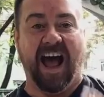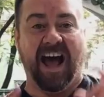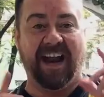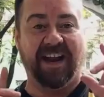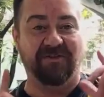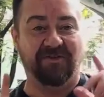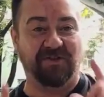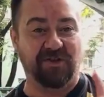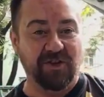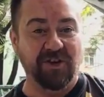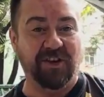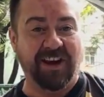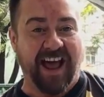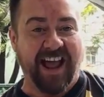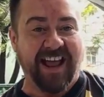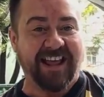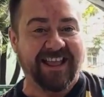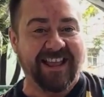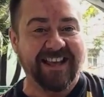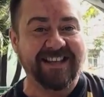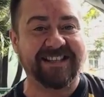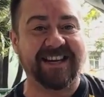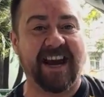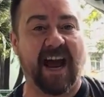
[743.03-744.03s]
And if you
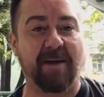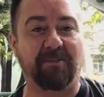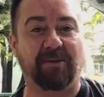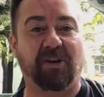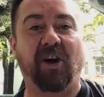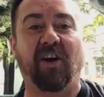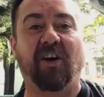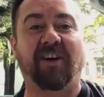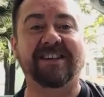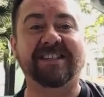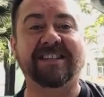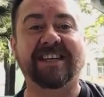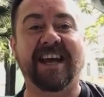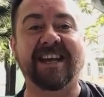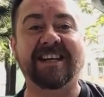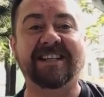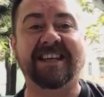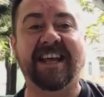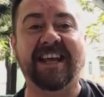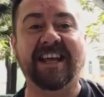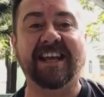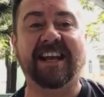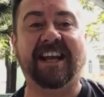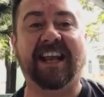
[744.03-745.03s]
like this type of
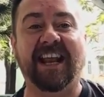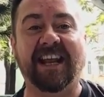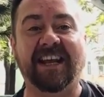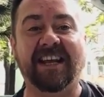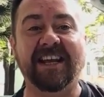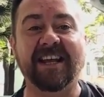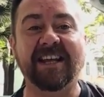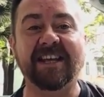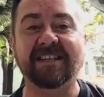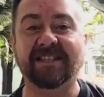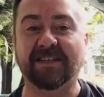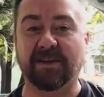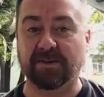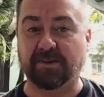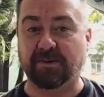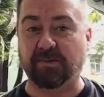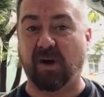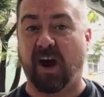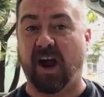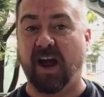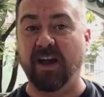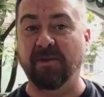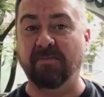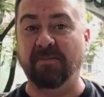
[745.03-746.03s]
content, click
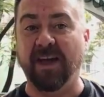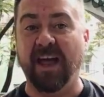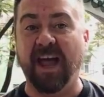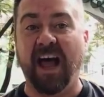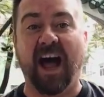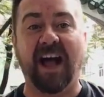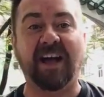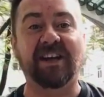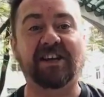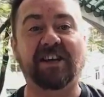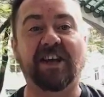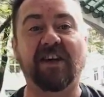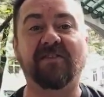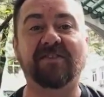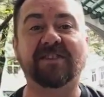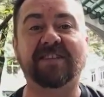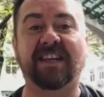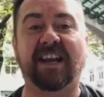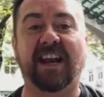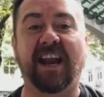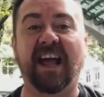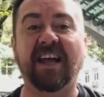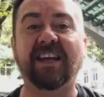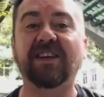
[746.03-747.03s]
subscribe and give us
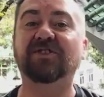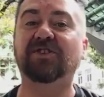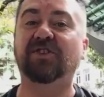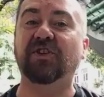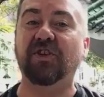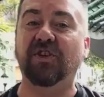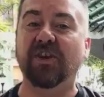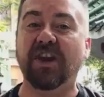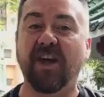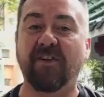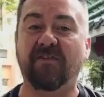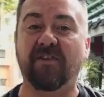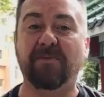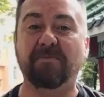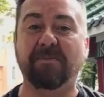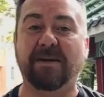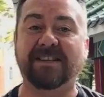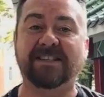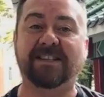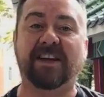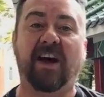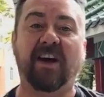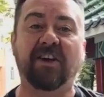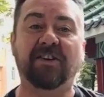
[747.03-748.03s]
the like so you never
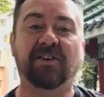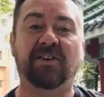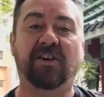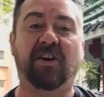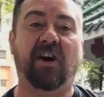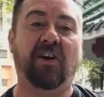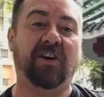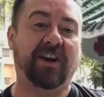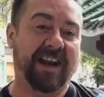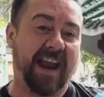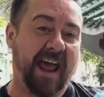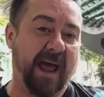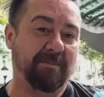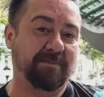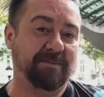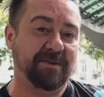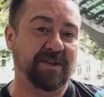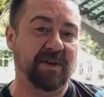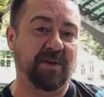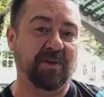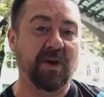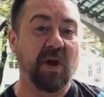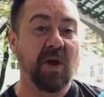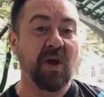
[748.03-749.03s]
miss out on an
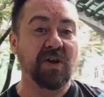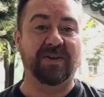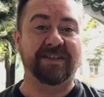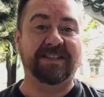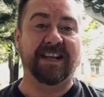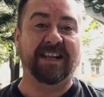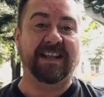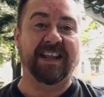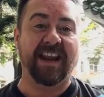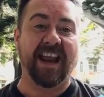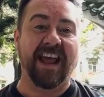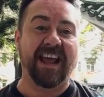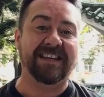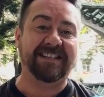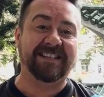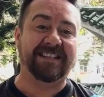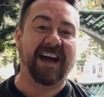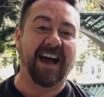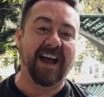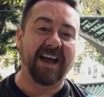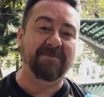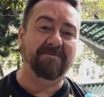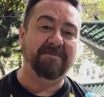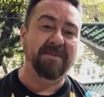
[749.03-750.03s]
episode. So until the next
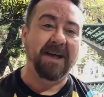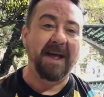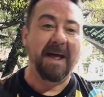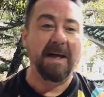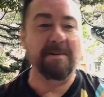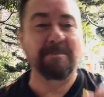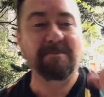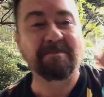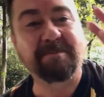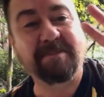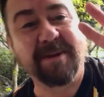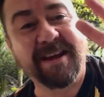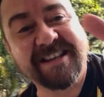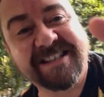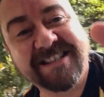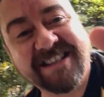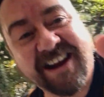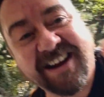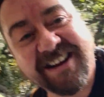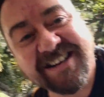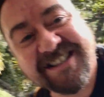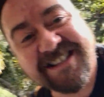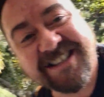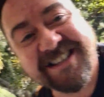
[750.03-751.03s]
time,
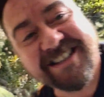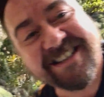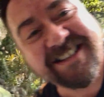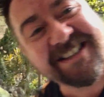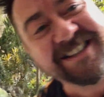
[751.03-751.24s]
peace out.